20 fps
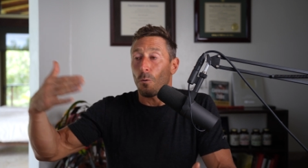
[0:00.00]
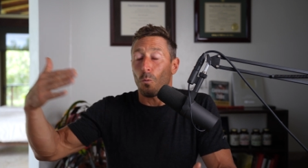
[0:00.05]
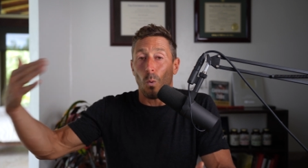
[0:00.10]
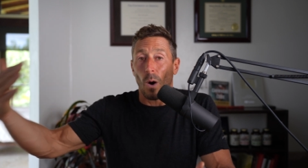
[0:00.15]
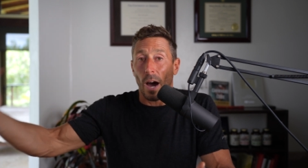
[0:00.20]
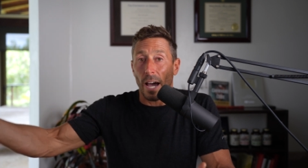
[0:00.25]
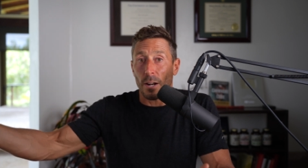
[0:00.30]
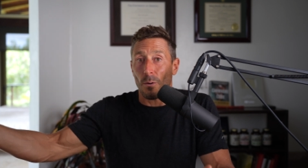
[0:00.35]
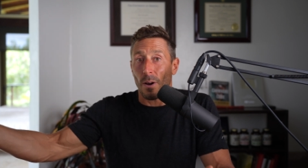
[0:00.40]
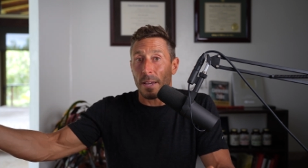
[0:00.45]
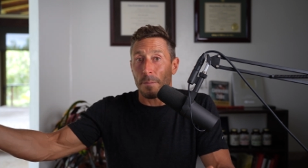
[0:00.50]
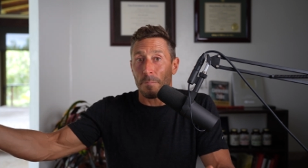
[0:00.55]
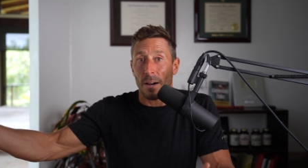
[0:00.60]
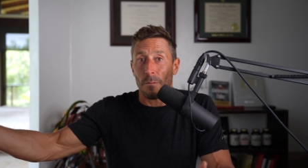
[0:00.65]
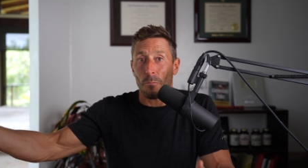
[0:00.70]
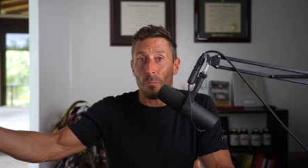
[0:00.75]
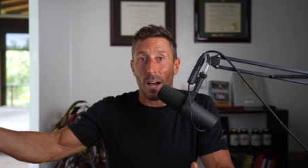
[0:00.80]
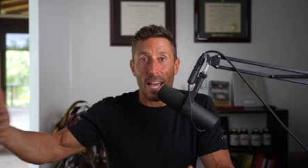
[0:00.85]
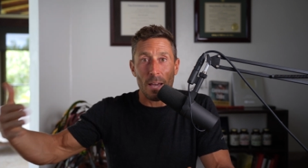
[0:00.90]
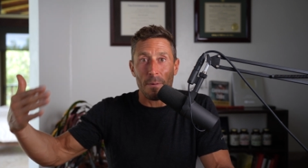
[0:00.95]
Why do I
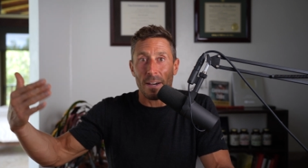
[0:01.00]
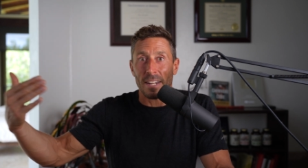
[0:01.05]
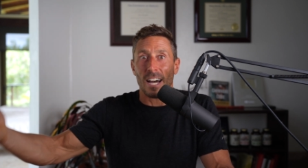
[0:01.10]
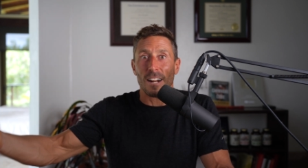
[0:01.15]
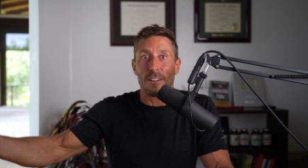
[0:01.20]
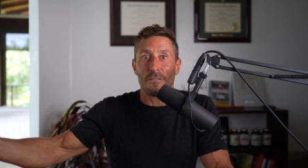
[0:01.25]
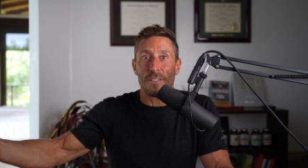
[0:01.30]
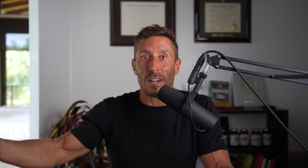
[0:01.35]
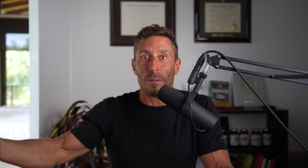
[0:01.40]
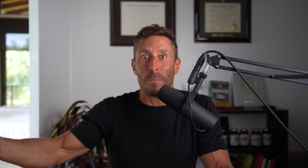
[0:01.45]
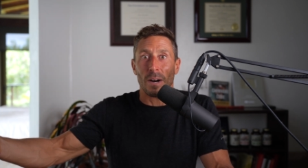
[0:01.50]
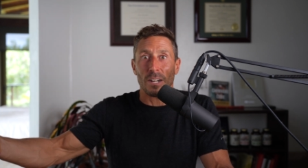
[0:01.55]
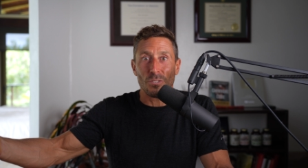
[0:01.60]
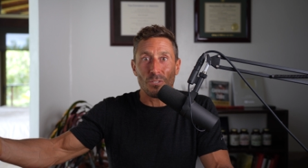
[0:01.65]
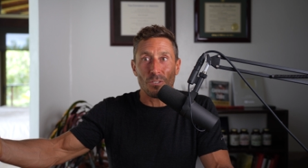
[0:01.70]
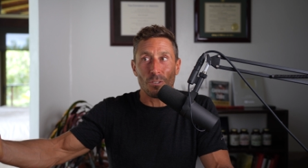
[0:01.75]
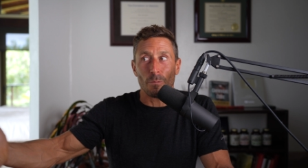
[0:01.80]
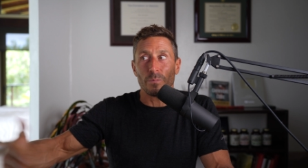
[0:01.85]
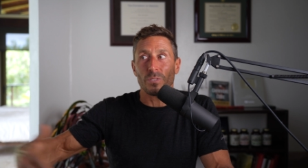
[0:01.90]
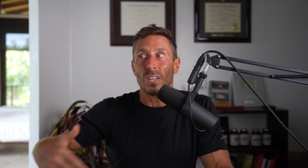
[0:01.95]
not why am I not a fan of
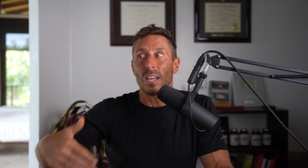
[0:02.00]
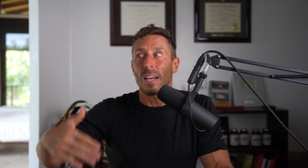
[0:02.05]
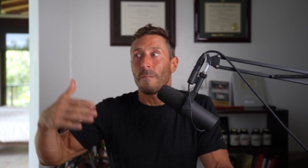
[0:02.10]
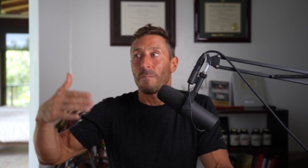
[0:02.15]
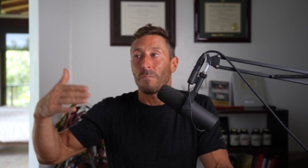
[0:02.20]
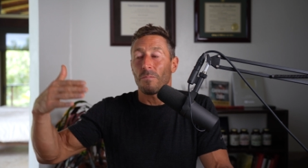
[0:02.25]
mushrooms?